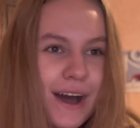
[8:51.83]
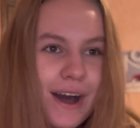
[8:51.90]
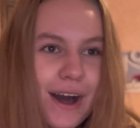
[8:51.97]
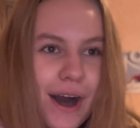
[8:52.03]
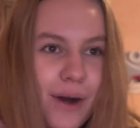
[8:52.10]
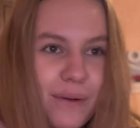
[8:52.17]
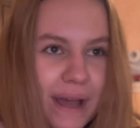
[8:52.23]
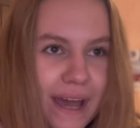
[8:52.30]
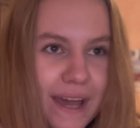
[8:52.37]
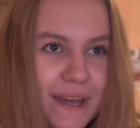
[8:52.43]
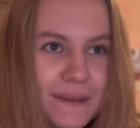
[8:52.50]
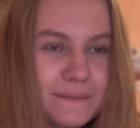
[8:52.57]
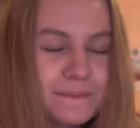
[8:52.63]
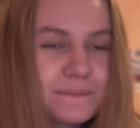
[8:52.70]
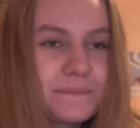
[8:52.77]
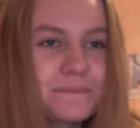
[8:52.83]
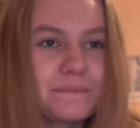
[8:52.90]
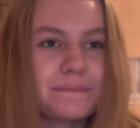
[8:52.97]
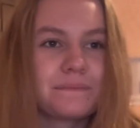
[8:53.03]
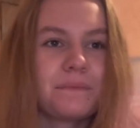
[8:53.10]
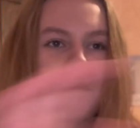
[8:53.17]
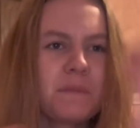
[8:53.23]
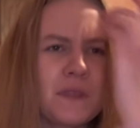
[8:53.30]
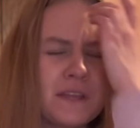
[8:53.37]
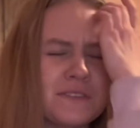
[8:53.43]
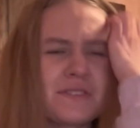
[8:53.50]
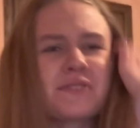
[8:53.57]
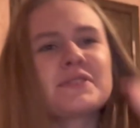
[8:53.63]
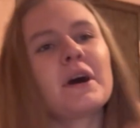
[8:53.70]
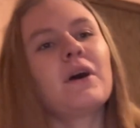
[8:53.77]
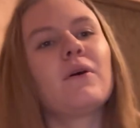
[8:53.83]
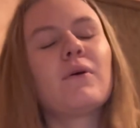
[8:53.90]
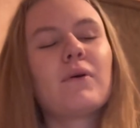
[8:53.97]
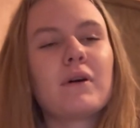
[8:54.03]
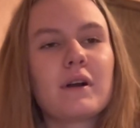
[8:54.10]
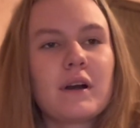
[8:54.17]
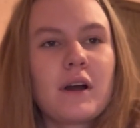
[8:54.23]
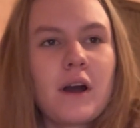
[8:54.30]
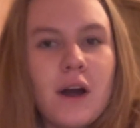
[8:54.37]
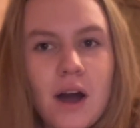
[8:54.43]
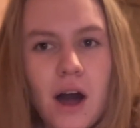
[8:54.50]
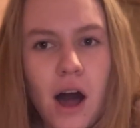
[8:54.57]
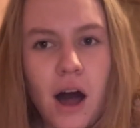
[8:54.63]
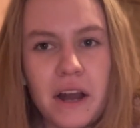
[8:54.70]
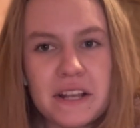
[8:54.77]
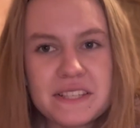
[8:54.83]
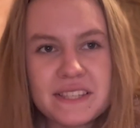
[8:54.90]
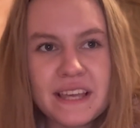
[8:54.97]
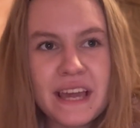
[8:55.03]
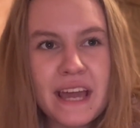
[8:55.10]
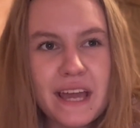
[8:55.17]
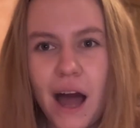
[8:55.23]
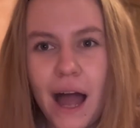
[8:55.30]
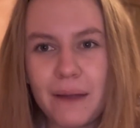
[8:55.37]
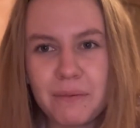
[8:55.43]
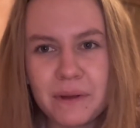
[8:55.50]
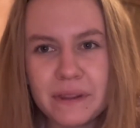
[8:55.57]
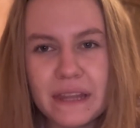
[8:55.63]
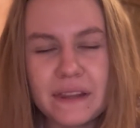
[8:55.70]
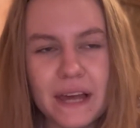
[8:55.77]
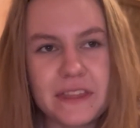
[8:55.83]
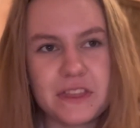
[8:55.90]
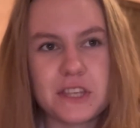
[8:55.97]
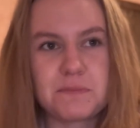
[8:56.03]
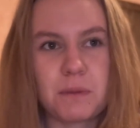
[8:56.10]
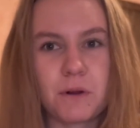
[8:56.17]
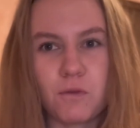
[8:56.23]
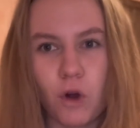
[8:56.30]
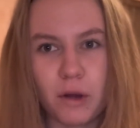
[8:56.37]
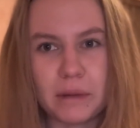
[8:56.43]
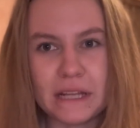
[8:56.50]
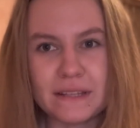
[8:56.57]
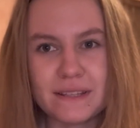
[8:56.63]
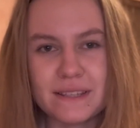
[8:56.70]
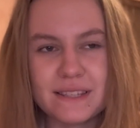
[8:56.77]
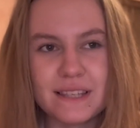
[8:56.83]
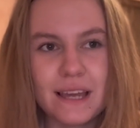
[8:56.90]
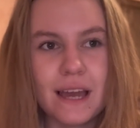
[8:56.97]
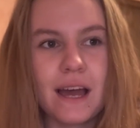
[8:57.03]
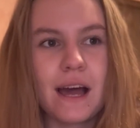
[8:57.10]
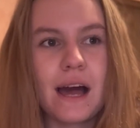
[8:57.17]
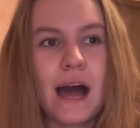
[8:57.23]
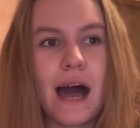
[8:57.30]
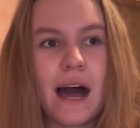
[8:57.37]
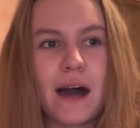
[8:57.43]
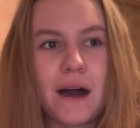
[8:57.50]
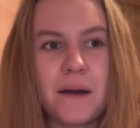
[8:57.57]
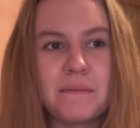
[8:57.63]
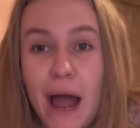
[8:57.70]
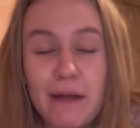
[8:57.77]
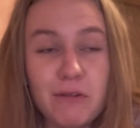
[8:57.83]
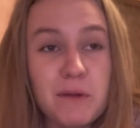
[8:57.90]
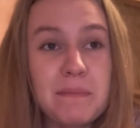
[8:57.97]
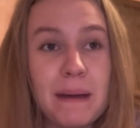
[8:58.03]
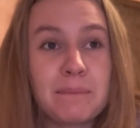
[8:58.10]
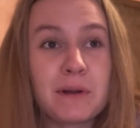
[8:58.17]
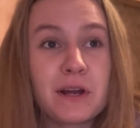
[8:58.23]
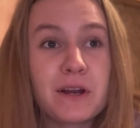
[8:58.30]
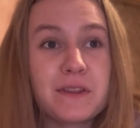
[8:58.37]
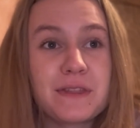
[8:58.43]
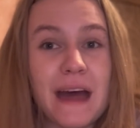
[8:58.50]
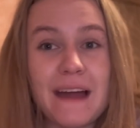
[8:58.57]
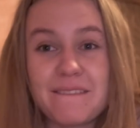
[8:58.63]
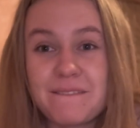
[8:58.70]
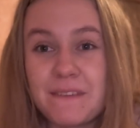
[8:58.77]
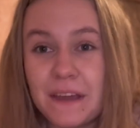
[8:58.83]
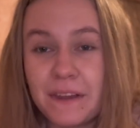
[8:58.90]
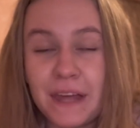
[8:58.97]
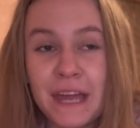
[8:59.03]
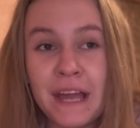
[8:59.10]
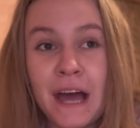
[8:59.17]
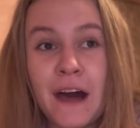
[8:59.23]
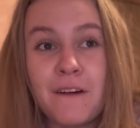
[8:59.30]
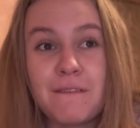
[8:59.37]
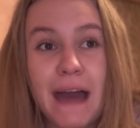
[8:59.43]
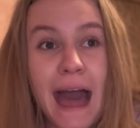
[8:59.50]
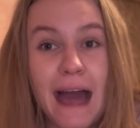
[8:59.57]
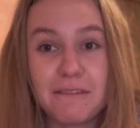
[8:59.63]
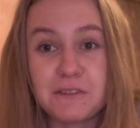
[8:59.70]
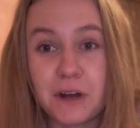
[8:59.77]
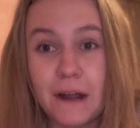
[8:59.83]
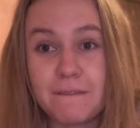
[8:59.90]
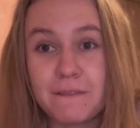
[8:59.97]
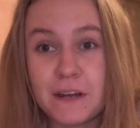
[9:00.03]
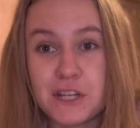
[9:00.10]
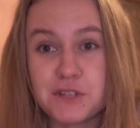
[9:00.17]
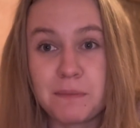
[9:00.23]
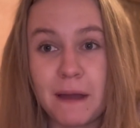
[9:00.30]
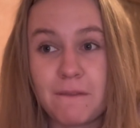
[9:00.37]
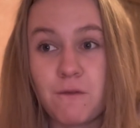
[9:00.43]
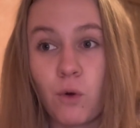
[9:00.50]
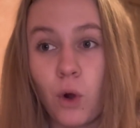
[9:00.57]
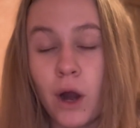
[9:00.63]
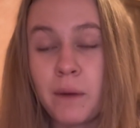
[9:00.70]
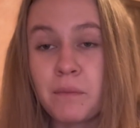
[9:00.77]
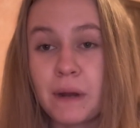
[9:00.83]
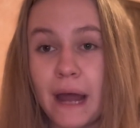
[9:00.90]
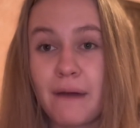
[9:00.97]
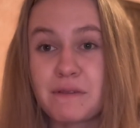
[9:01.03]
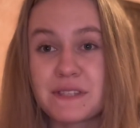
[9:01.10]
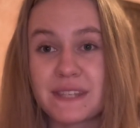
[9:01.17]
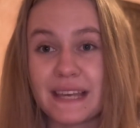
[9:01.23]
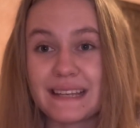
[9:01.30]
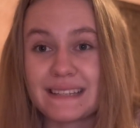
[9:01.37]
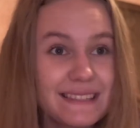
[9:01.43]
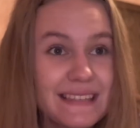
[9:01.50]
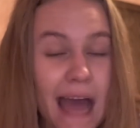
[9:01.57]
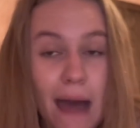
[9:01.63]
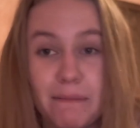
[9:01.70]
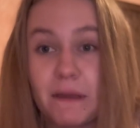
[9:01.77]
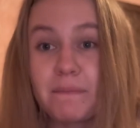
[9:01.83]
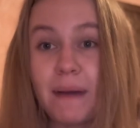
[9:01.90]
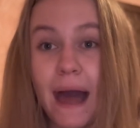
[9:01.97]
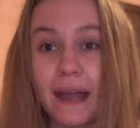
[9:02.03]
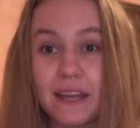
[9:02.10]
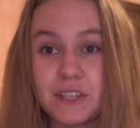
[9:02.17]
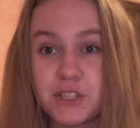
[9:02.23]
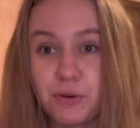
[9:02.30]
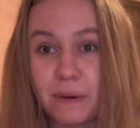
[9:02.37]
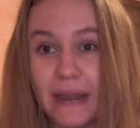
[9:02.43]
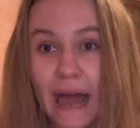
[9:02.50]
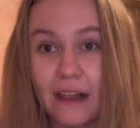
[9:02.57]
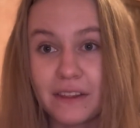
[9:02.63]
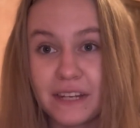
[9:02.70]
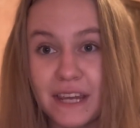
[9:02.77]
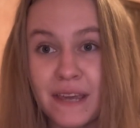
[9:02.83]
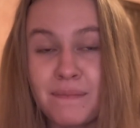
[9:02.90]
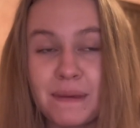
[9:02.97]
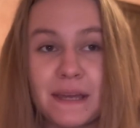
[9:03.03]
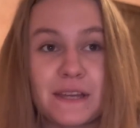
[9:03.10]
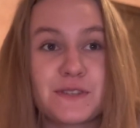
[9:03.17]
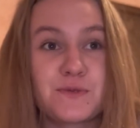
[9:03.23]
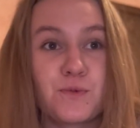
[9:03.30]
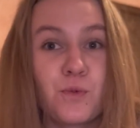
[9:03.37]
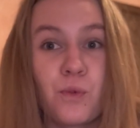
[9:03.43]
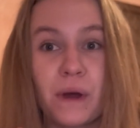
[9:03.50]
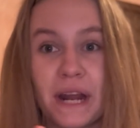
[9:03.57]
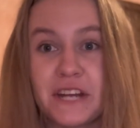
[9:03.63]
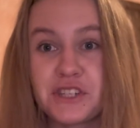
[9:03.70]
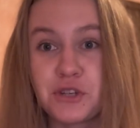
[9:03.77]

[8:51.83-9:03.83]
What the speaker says: Okay, so honestly, I really like this performance. I remember that feeling of after I finished my form when I was like tapping back into reality, because when I do